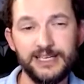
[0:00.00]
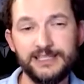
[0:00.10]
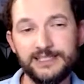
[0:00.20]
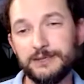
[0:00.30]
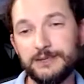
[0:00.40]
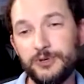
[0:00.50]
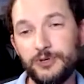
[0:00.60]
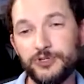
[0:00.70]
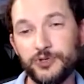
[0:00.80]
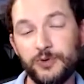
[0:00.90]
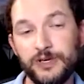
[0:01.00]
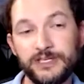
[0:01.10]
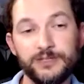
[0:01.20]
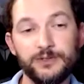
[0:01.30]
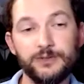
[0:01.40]
is that the merge
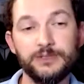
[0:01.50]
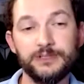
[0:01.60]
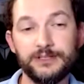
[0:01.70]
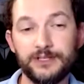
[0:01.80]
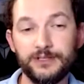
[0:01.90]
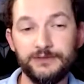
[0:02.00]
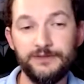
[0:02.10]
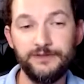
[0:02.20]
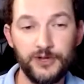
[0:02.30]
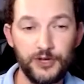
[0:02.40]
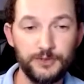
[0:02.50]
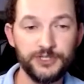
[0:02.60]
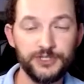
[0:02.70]
request will confirm to